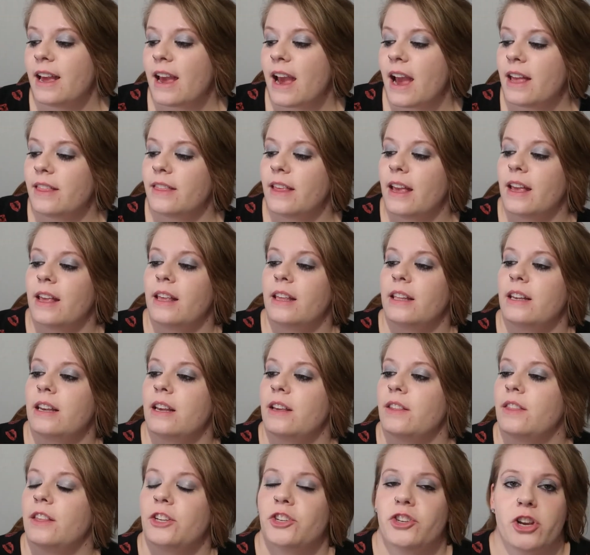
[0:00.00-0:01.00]
And
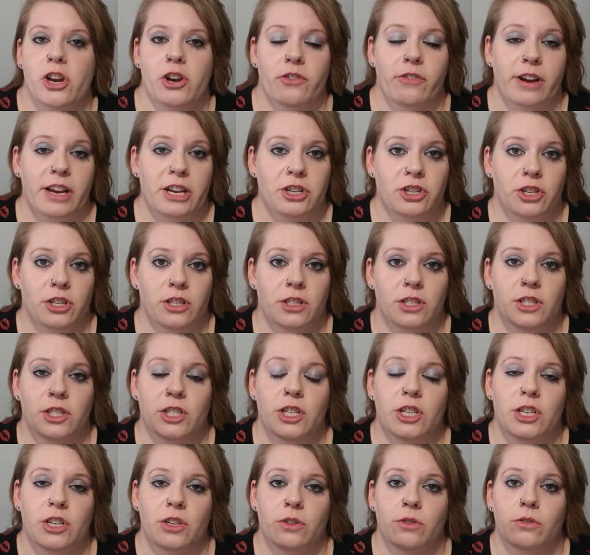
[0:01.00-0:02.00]
then the generations
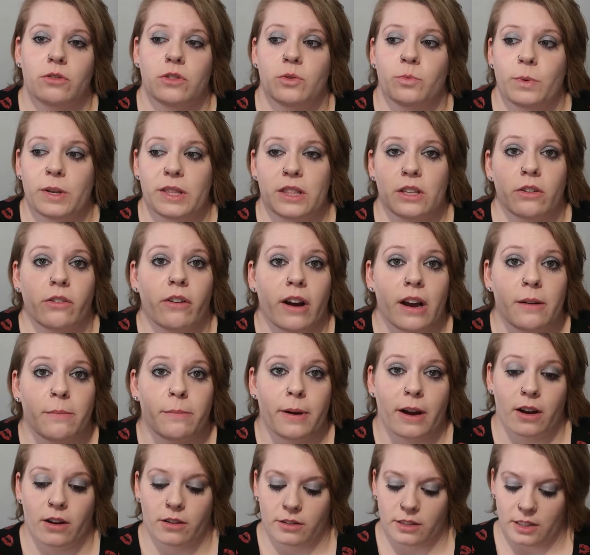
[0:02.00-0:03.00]
to use with the
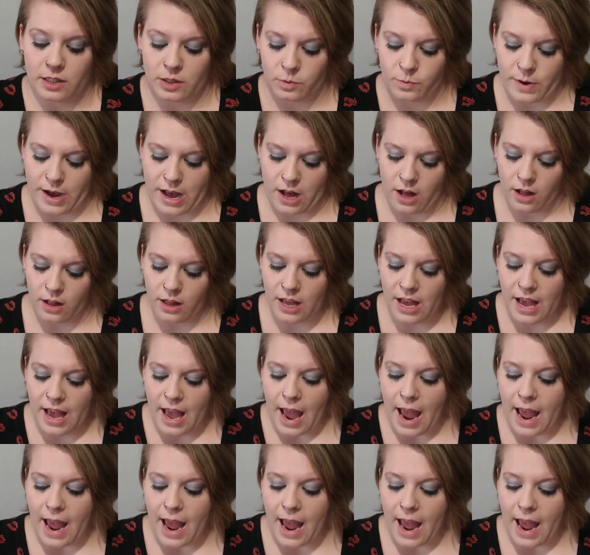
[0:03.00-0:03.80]
grandparents as well.